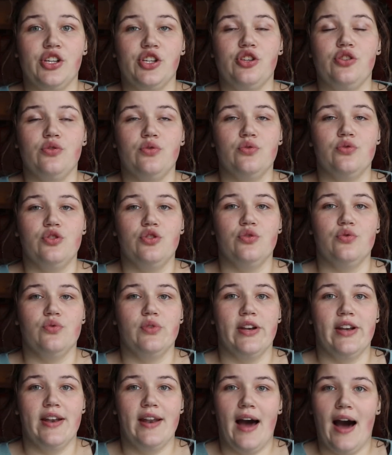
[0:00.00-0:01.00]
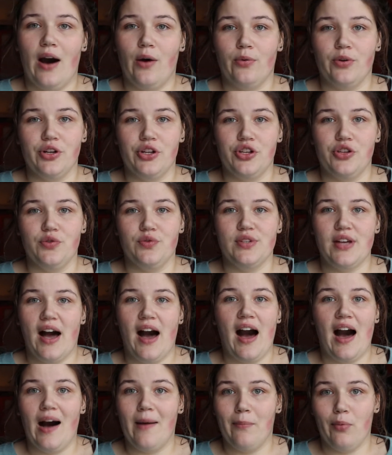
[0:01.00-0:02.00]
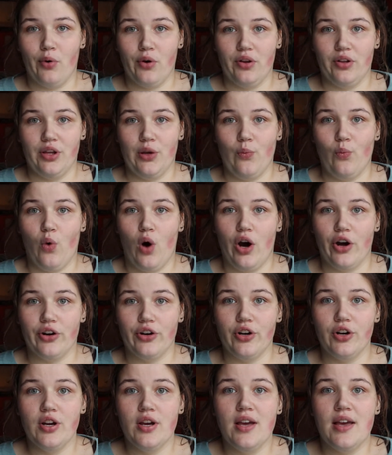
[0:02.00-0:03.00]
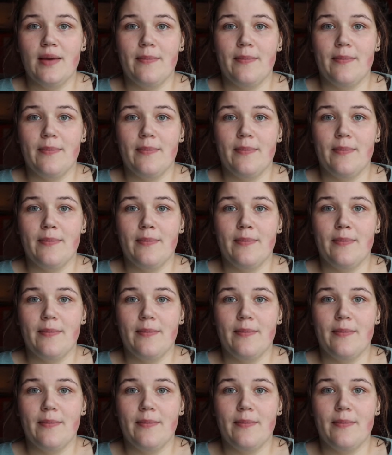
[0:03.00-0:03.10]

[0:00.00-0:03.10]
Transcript: you do not want to use hot boiling water,